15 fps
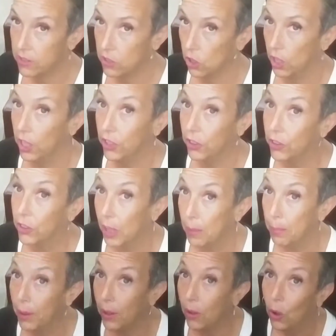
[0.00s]
Dark and
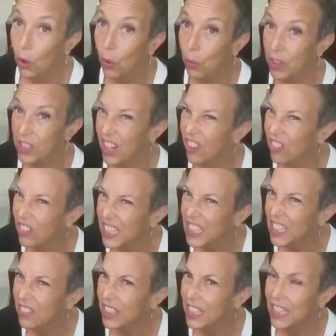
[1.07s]
Decrepit, which I
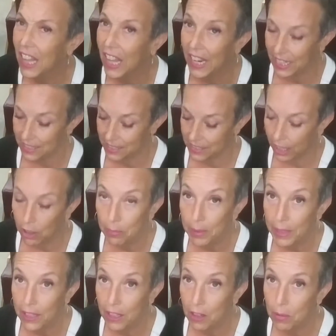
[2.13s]
really, really like. It scared
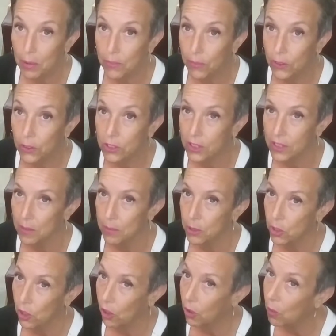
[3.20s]
me a little at first because I'm a
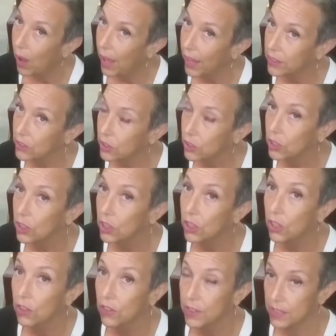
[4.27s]
dark wax
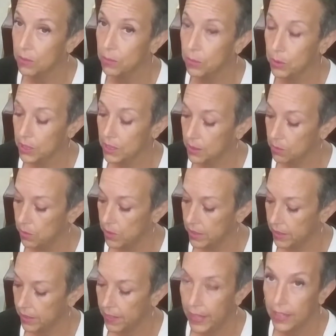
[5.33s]
girl. This was one of
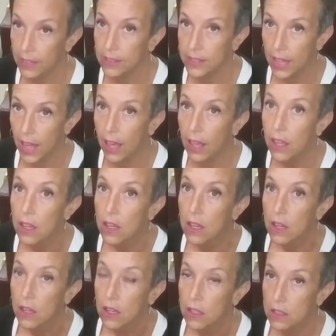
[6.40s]
the things that
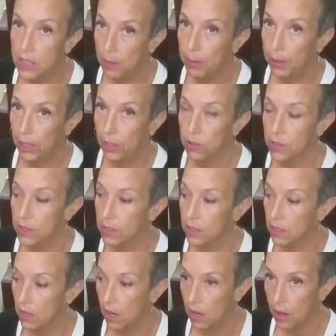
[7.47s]
Debbie uses
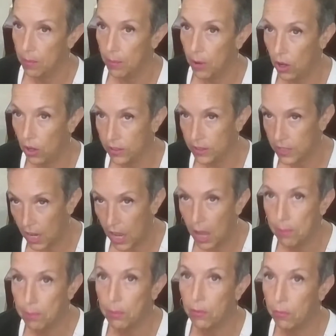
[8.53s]
on
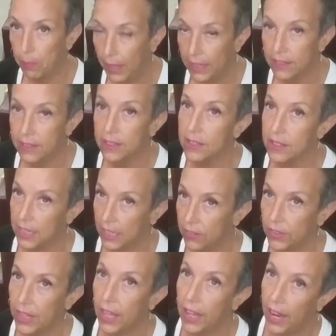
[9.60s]
top of pieces to give
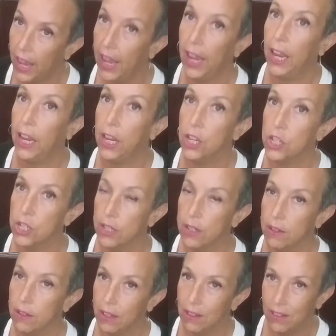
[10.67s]
it that age
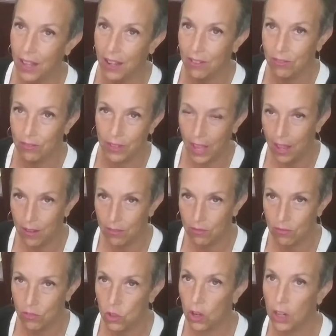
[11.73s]
and, you know,
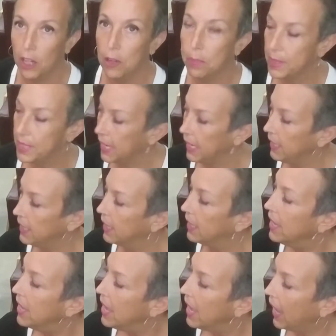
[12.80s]
that darkened
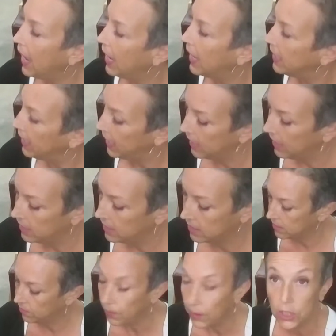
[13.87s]
patina, and it
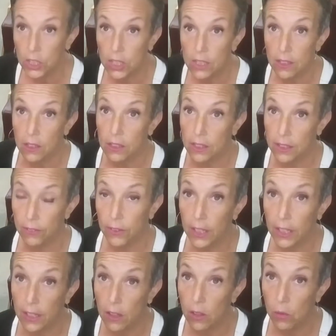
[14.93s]
functions a little
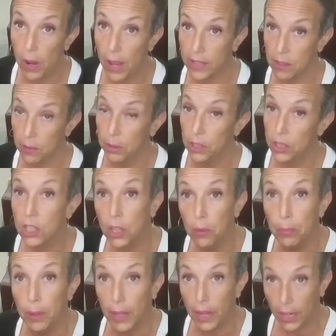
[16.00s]
differently than the wax I'm used to.
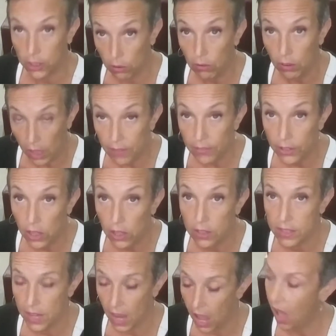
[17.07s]
But I do love it
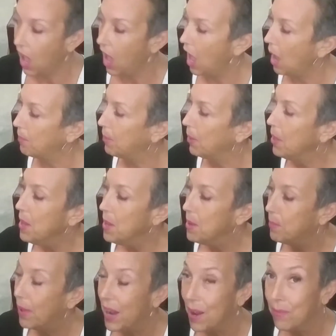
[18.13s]
on top,
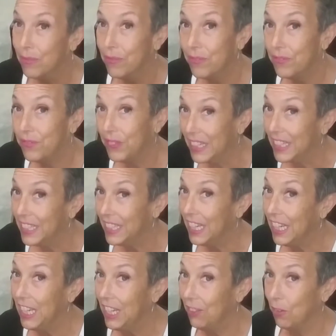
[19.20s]
but I'm
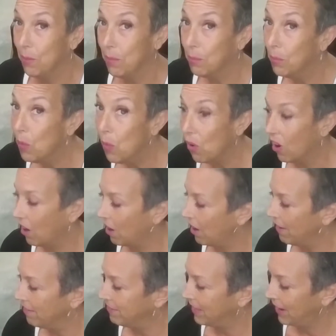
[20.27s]
finding even
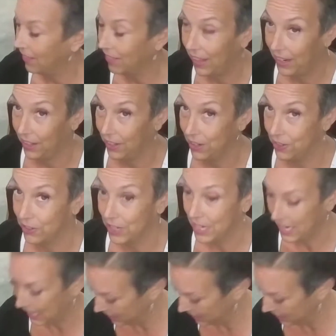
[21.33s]
more that I like it underneath.